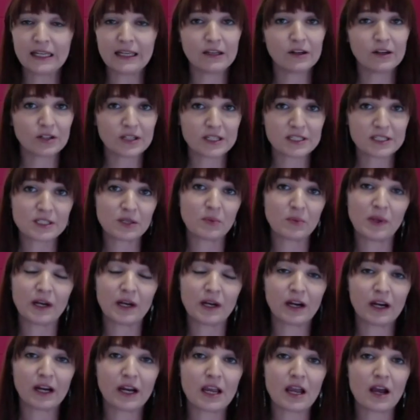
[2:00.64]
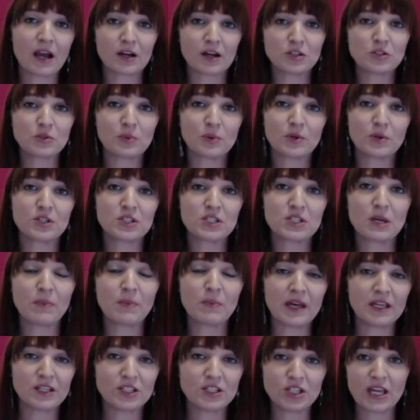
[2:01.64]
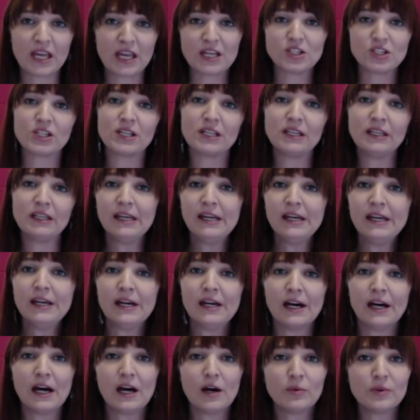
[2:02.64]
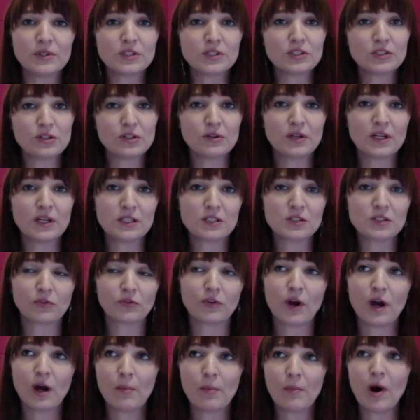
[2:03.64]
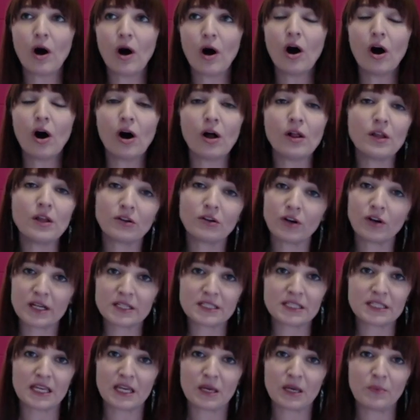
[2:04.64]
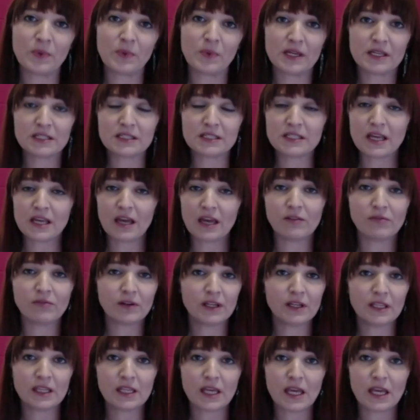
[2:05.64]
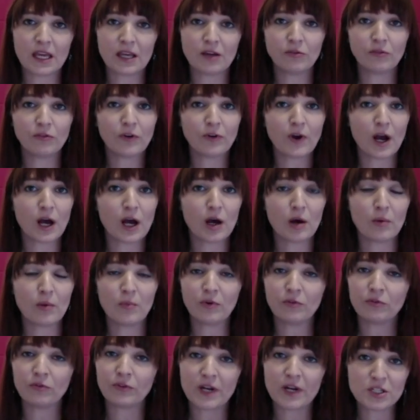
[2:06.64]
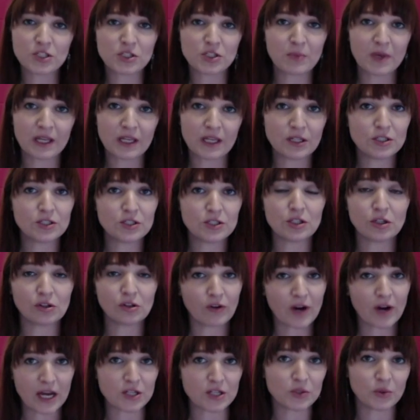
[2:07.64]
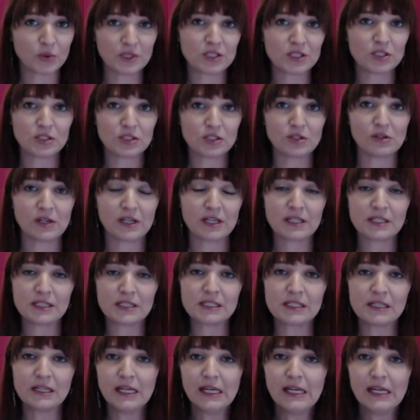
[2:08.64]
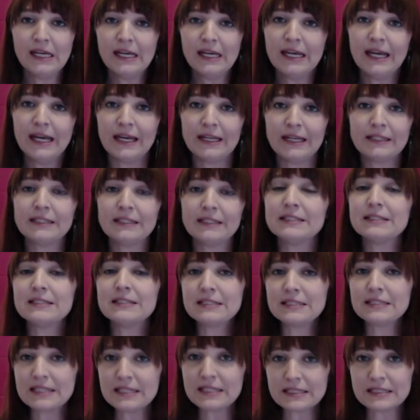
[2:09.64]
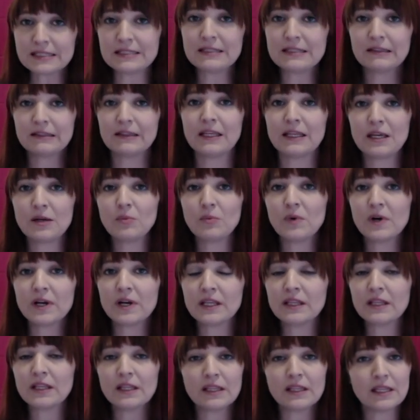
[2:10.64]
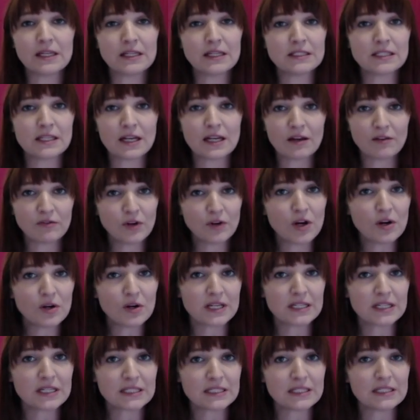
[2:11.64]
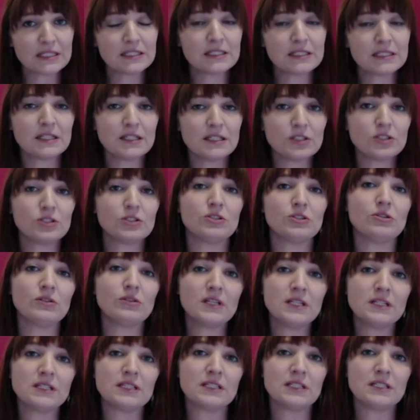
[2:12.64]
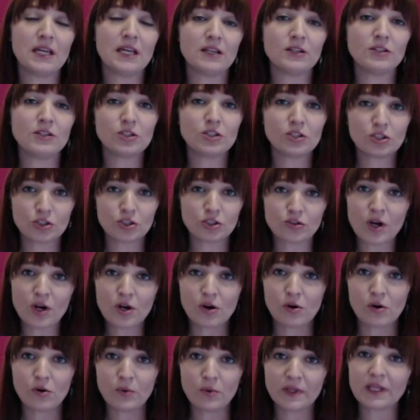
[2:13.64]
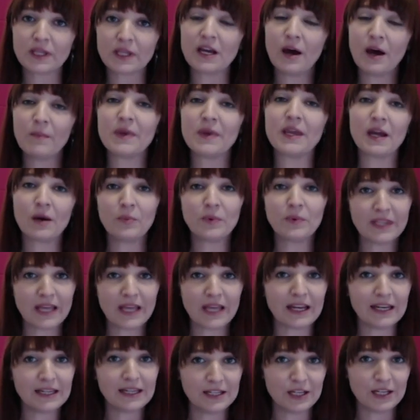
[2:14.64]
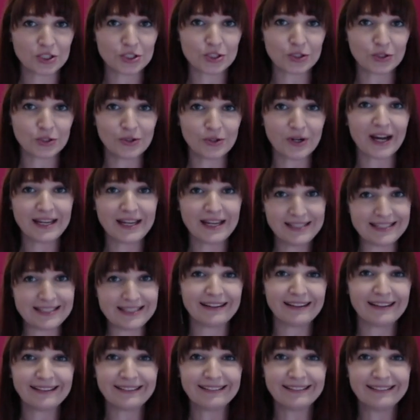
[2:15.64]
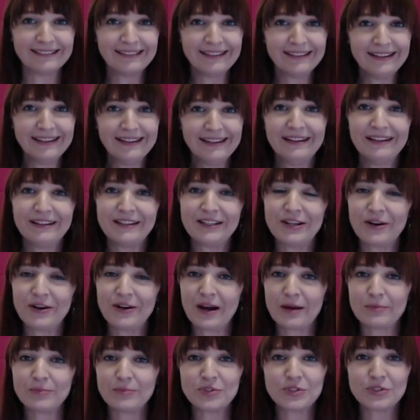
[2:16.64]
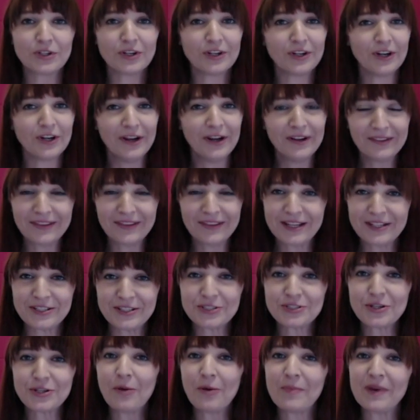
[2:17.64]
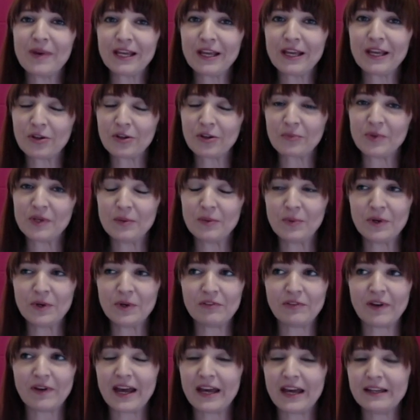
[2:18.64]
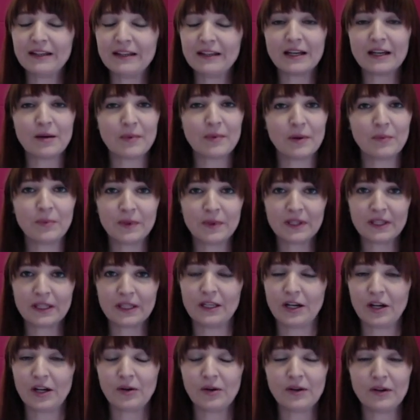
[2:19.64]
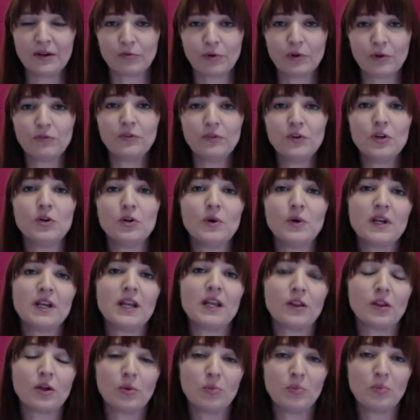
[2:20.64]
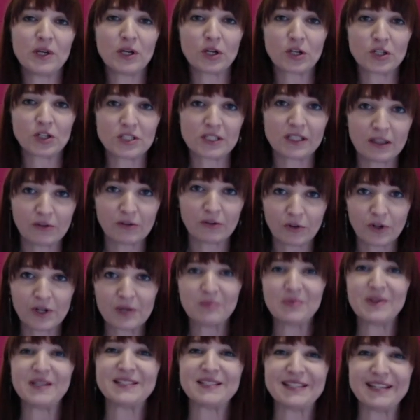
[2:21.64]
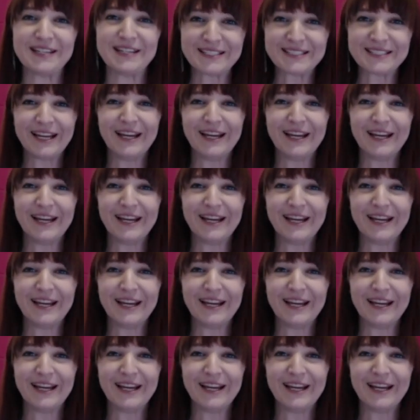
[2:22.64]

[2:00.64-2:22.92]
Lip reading: interdisciplinary entrepreneurship education with students from all across campus, everything from freshmen to graduate students. And consistently, one of the things that I've noticed is that students tend to struggle with coming up with that initial idea. I'm sure, like so many other people, if I had to come up with, review another beer delivery business,